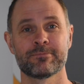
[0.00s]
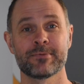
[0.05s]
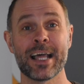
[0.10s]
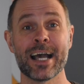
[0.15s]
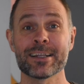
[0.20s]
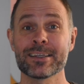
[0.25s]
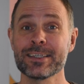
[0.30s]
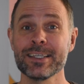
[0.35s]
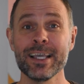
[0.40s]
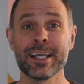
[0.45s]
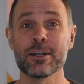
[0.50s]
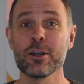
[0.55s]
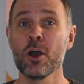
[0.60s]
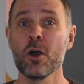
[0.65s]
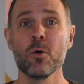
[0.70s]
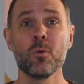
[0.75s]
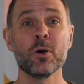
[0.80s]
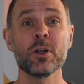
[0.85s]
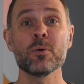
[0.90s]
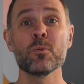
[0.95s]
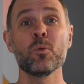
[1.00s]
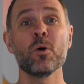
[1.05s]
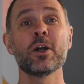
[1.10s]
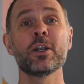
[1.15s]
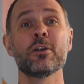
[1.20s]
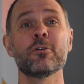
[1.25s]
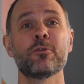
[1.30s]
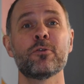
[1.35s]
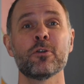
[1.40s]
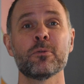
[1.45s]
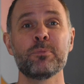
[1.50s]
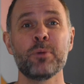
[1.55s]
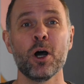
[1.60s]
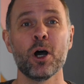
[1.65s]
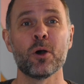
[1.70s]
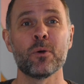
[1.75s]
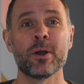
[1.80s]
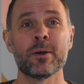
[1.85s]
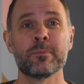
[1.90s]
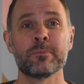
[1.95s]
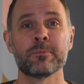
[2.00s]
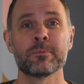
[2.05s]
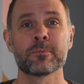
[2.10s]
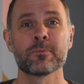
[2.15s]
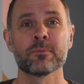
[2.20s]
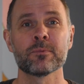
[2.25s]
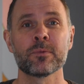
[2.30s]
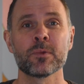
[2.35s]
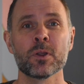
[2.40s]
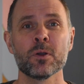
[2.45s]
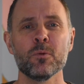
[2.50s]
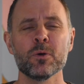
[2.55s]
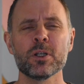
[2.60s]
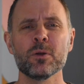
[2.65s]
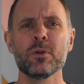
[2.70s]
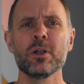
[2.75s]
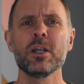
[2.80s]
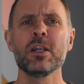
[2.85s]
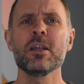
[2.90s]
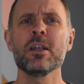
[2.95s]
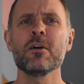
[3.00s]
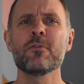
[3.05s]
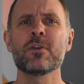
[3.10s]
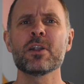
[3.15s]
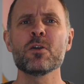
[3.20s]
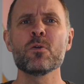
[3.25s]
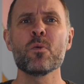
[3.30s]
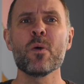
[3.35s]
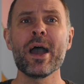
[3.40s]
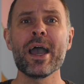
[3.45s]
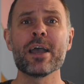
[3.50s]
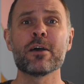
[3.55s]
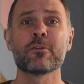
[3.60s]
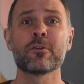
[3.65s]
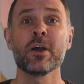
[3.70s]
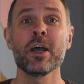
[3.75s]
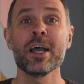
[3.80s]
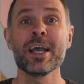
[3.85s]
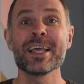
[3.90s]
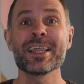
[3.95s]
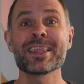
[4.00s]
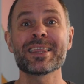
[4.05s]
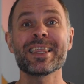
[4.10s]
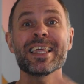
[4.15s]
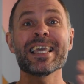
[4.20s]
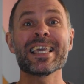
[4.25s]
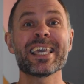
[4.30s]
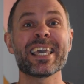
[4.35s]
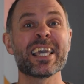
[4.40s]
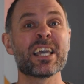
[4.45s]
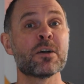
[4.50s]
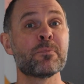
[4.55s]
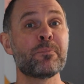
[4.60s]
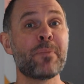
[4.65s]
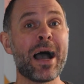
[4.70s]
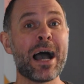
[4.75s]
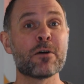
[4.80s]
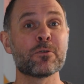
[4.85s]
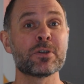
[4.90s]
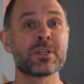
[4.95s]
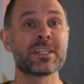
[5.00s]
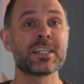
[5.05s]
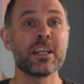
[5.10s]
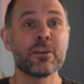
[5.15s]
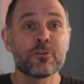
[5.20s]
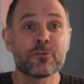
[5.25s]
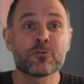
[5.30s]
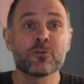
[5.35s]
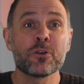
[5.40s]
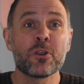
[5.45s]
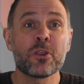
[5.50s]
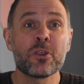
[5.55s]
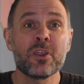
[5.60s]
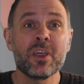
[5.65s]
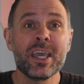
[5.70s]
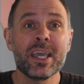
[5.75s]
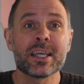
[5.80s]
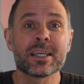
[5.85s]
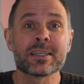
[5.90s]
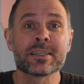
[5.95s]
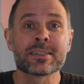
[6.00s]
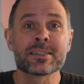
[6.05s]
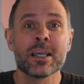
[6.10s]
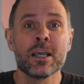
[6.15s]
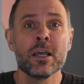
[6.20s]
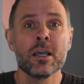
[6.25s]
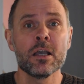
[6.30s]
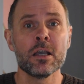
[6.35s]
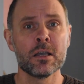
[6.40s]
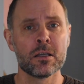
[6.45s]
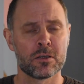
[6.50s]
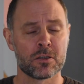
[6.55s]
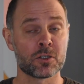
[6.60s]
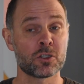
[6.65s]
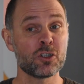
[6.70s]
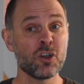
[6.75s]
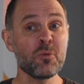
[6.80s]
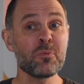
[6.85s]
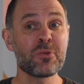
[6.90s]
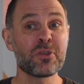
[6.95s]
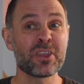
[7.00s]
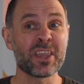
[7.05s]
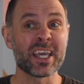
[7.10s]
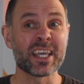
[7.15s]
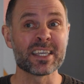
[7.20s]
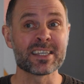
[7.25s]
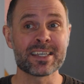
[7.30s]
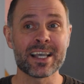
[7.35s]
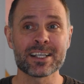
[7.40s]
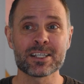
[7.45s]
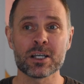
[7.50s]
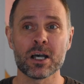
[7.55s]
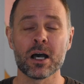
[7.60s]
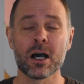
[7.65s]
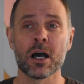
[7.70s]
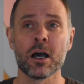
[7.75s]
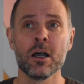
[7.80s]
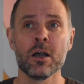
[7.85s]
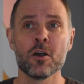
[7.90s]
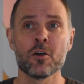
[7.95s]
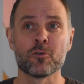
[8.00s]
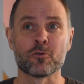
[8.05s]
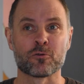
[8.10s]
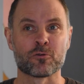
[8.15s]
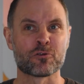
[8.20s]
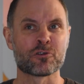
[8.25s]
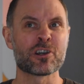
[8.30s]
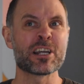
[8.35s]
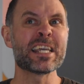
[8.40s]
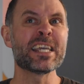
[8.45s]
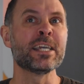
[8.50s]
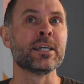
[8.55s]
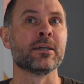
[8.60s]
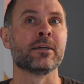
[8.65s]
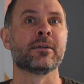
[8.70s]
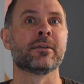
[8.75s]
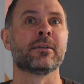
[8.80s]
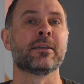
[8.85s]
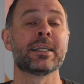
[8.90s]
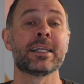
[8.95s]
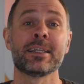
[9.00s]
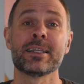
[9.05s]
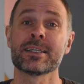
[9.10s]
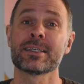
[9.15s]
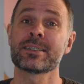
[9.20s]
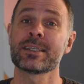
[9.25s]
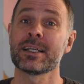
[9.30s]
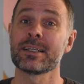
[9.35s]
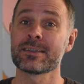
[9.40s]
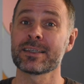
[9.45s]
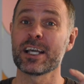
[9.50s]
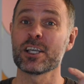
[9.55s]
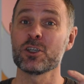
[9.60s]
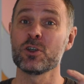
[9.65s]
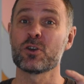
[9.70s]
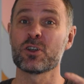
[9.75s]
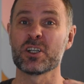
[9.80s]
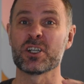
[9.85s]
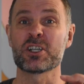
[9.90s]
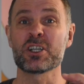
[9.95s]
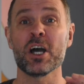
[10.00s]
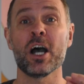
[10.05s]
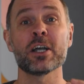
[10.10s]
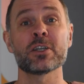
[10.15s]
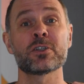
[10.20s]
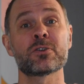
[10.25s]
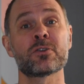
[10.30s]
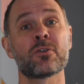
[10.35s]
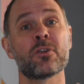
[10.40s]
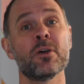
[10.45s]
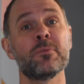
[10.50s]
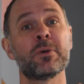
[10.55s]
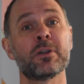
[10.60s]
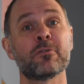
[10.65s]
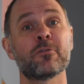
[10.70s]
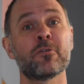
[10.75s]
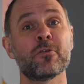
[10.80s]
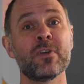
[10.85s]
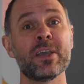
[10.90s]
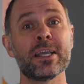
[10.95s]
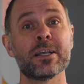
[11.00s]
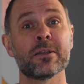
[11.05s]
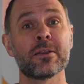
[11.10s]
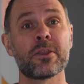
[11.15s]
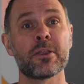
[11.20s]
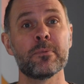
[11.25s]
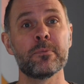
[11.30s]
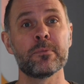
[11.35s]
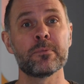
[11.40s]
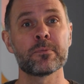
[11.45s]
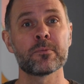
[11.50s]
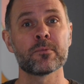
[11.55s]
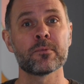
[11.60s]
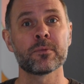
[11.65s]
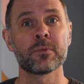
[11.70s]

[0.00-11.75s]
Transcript: That's it. What a wonderful poem. What a lovely way of thinking about different things. Some things that are real in the sense that you can touch them and feel them.